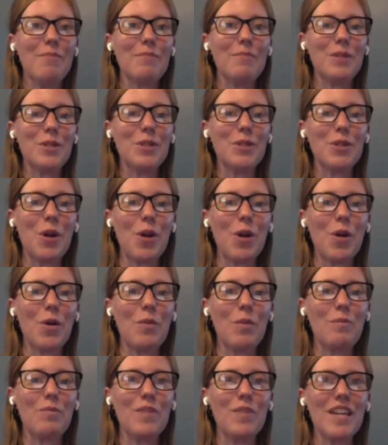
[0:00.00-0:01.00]
So
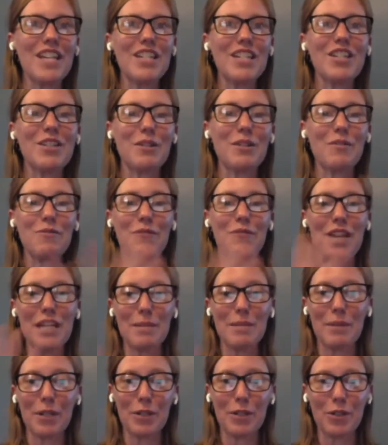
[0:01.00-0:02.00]
this
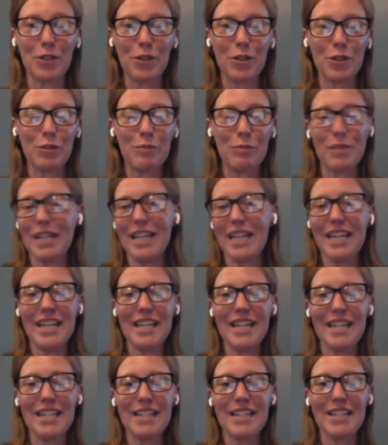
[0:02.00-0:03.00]
Facebook group
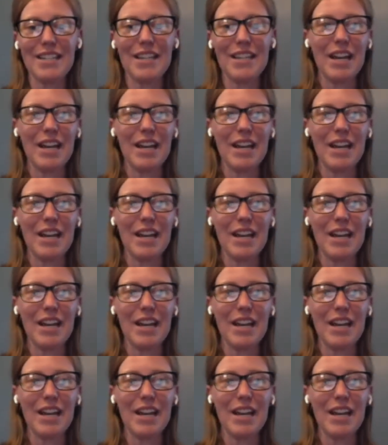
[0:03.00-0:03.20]
is,